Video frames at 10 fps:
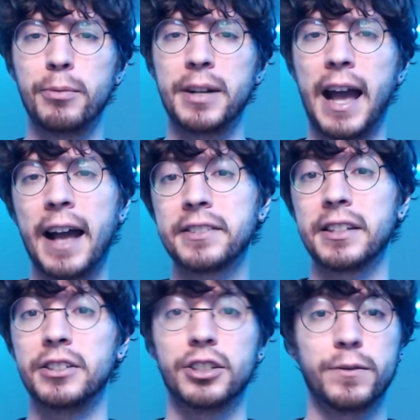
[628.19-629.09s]
have been
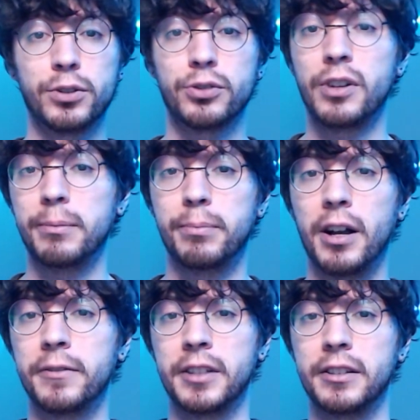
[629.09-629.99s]
asking just for straight
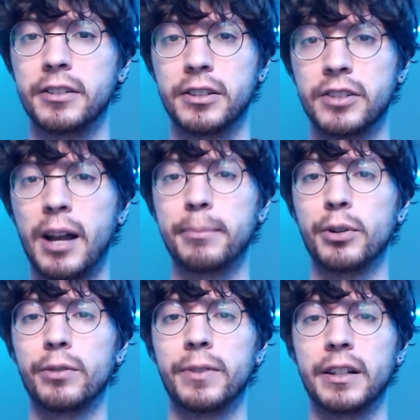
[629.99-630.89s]
buffs and to stop
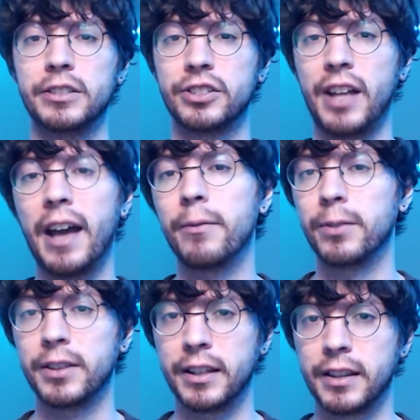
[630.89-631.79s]
nerfing just
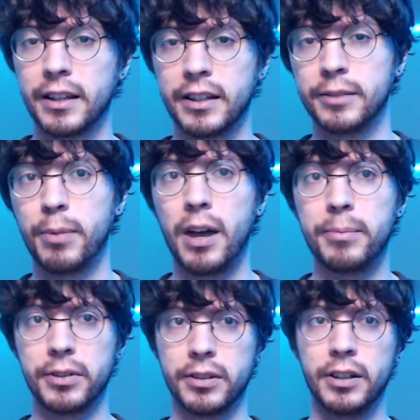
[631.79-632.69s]
everything that gets
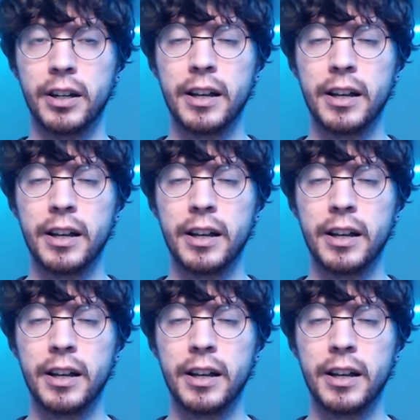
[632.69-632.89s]
popular.